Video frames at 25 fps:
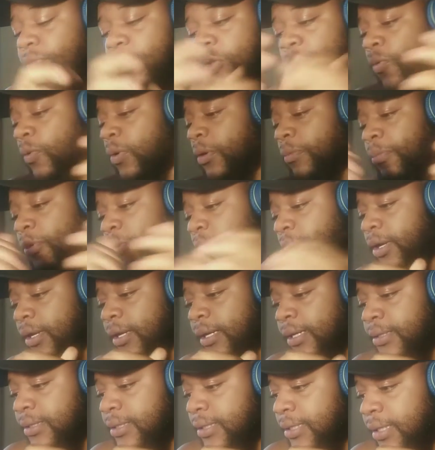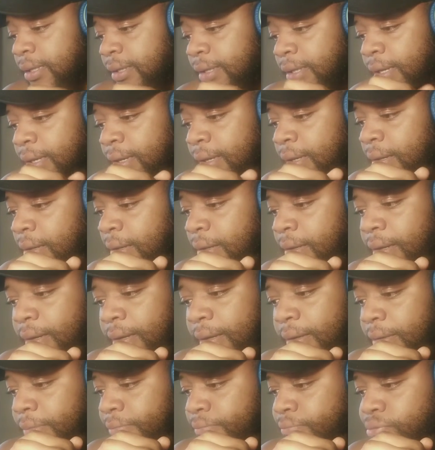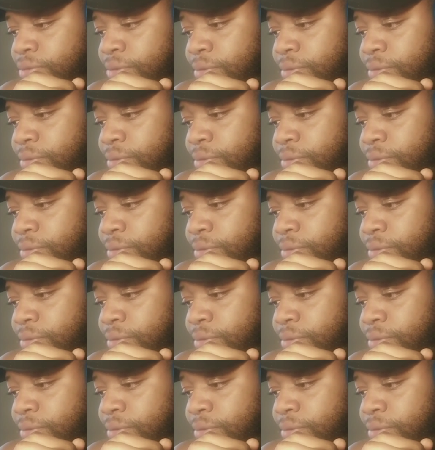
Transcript: What more can I say there? Yeah,